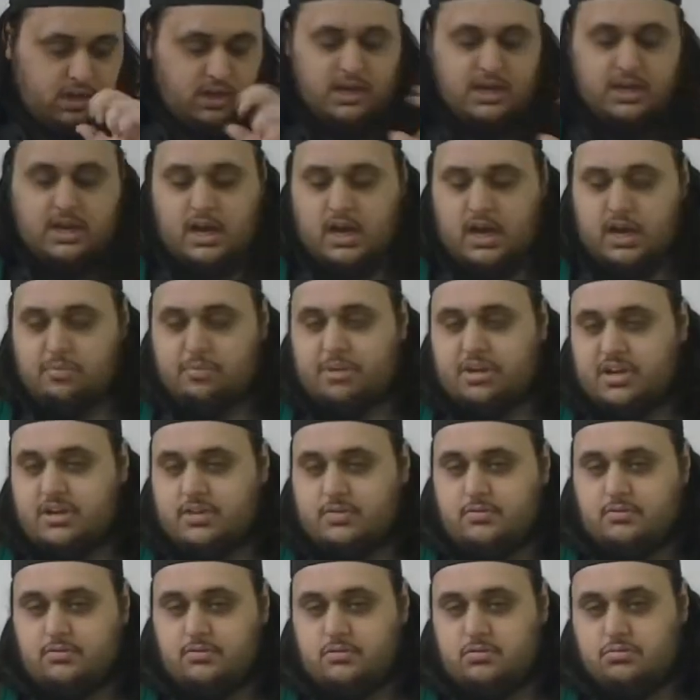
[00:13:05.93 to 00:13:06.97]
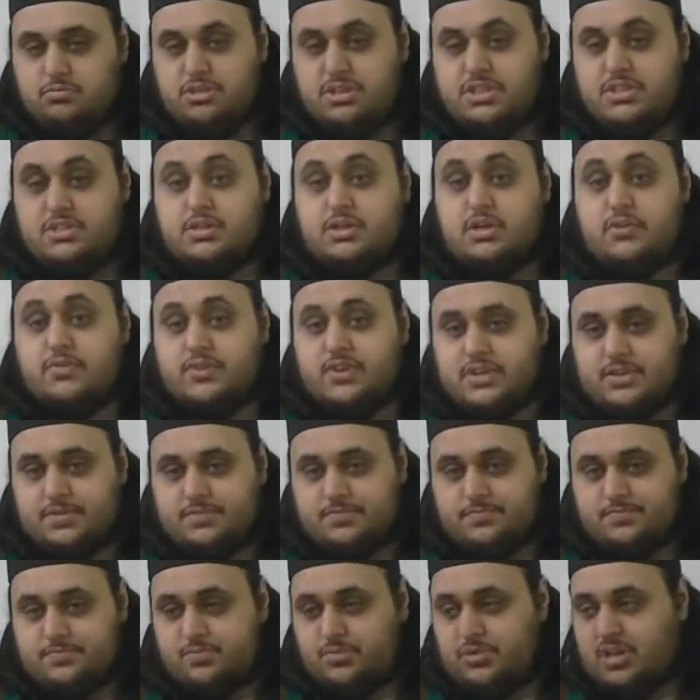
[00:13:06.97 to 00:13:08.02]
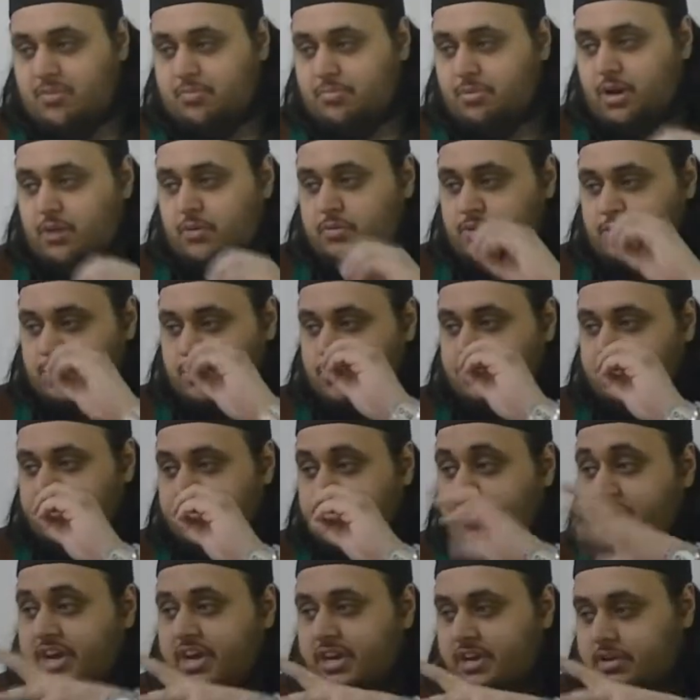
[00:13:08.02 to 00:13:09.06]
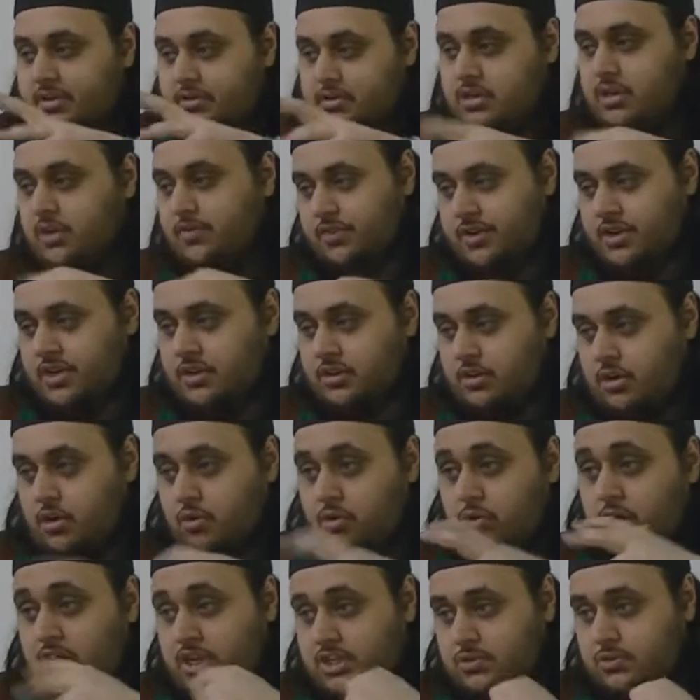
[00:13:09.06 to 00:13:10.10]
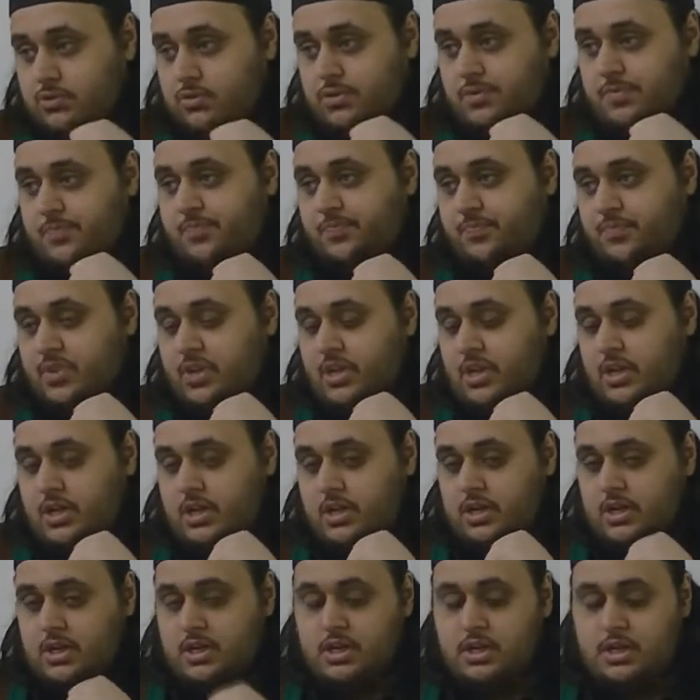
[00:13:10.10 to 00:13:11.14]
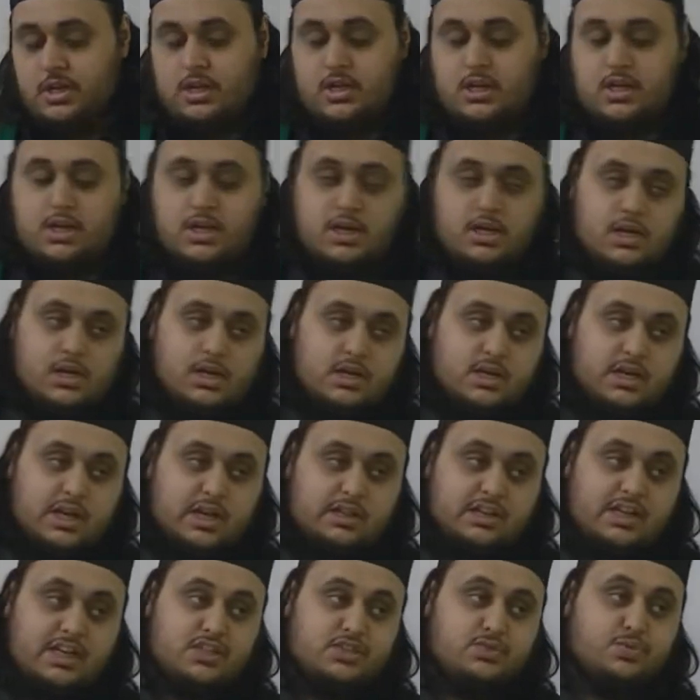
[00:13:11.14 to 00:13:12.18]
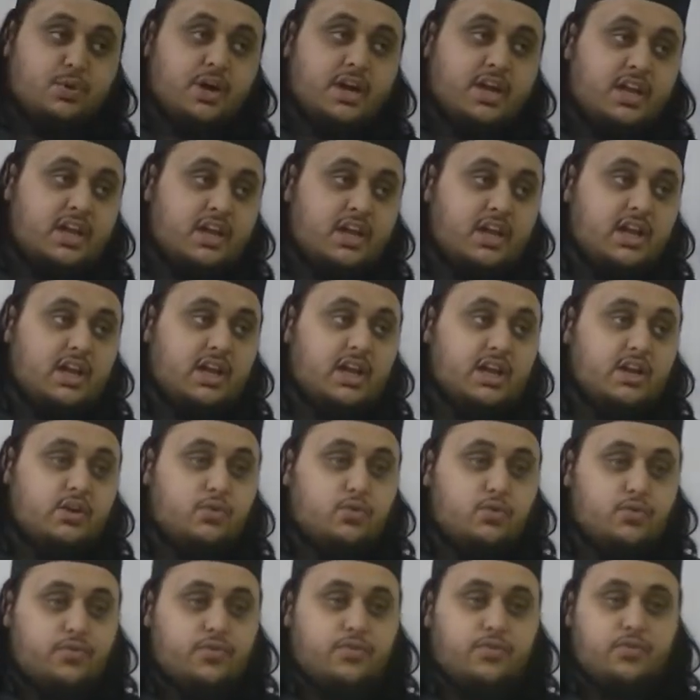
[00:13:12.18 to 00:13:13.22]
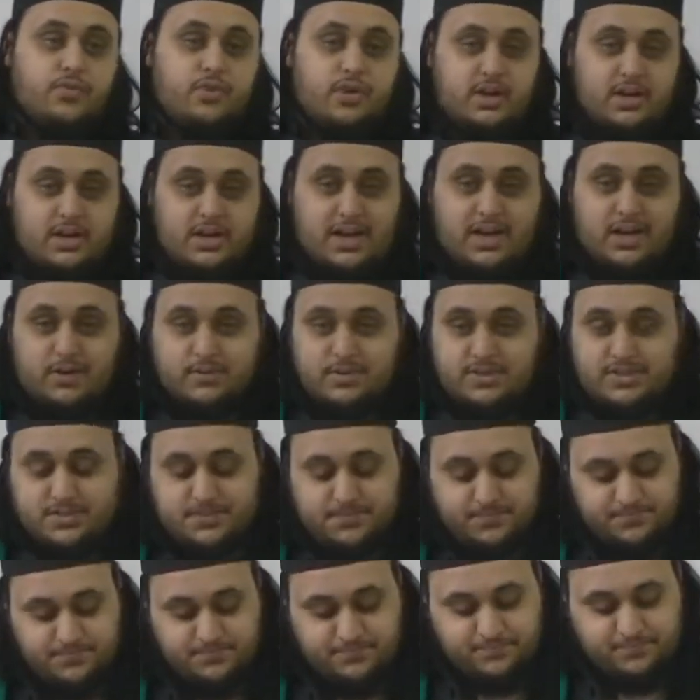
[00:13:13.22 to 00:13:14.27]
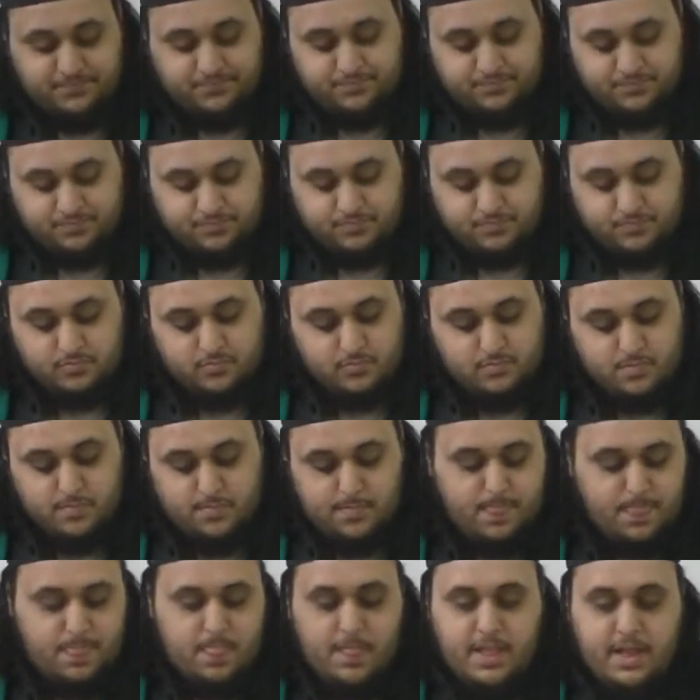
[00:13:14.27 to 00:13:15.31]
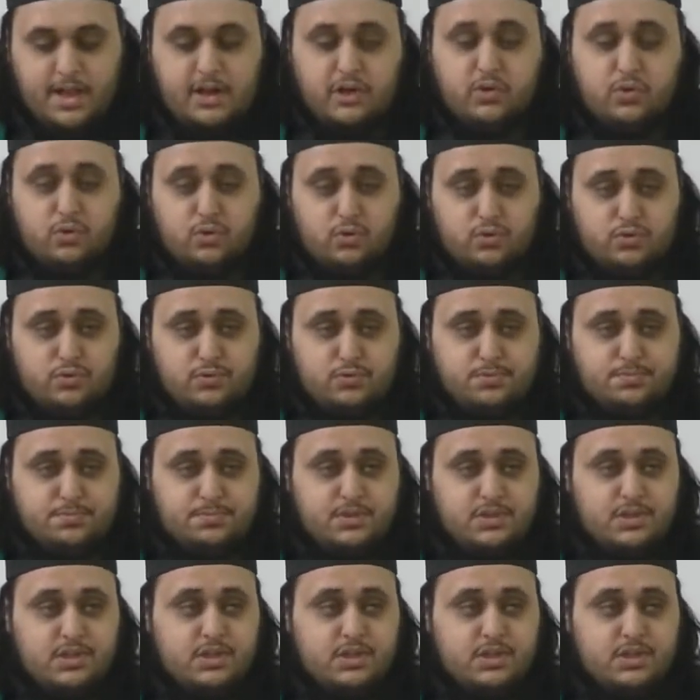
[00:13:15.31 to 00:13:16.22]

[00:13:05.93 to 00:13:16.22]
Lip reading: in Arabic means covered. That part which must be veiled, covered. Aura is called. Now that's why in urf, in language, in Urdu,